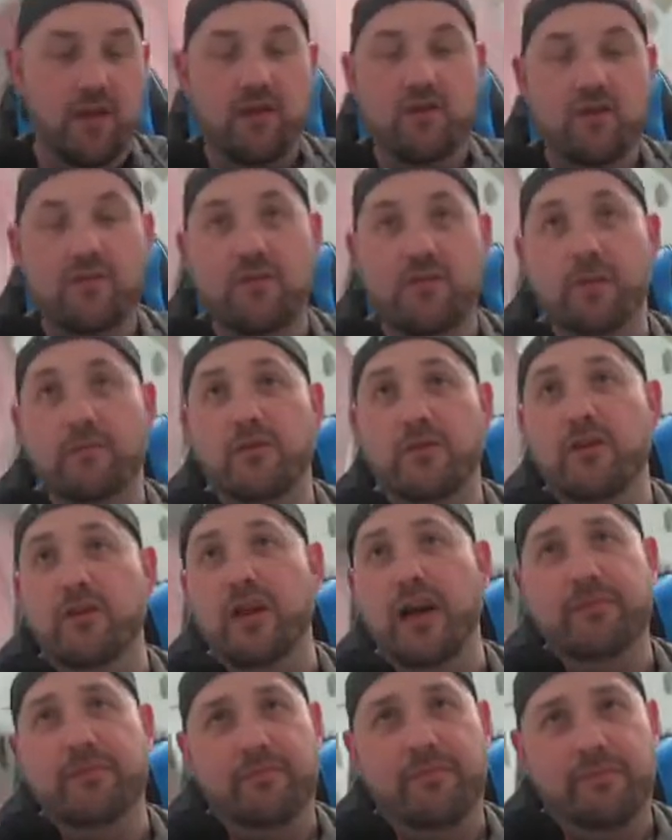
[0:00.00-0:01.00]
Solemn Doom
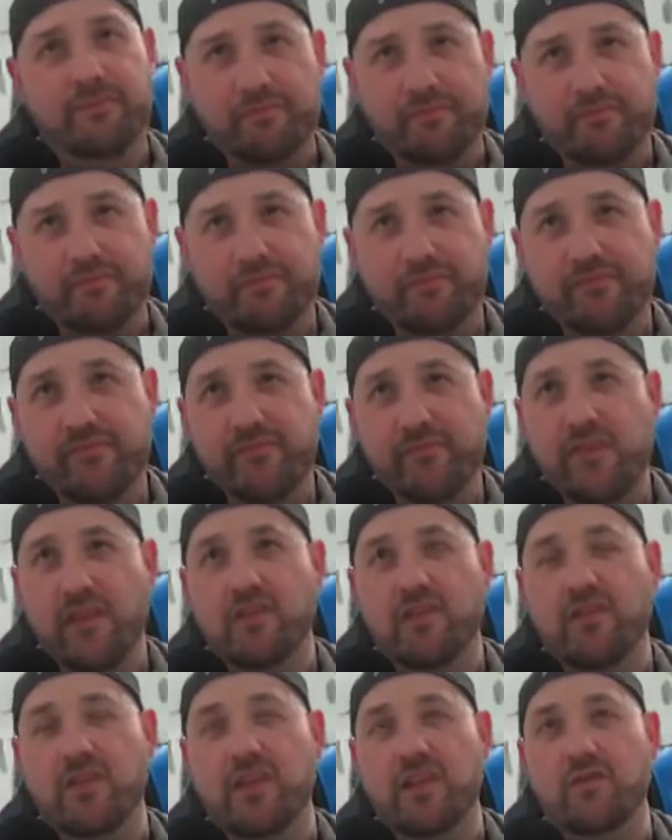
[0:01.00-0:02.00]
Guide.
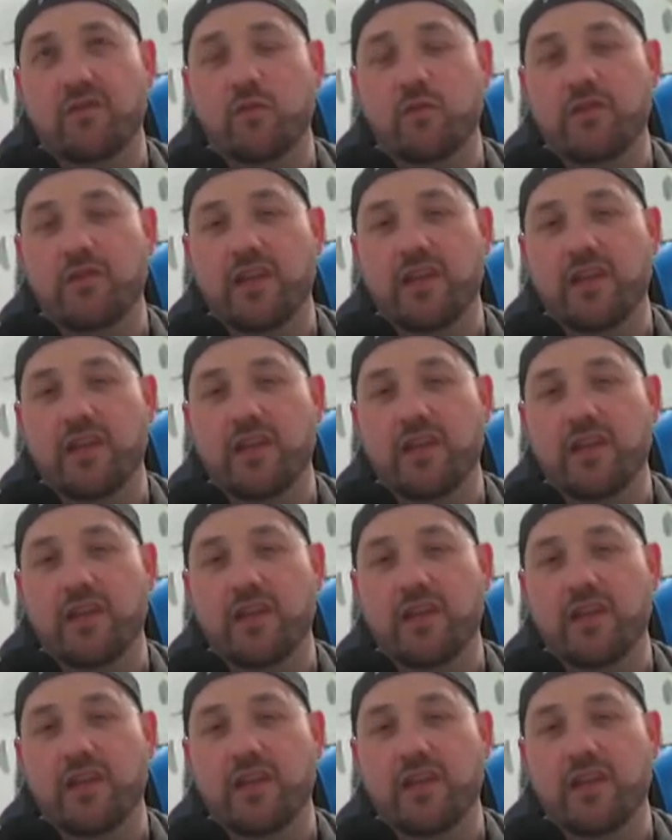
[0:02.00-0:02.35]
So this was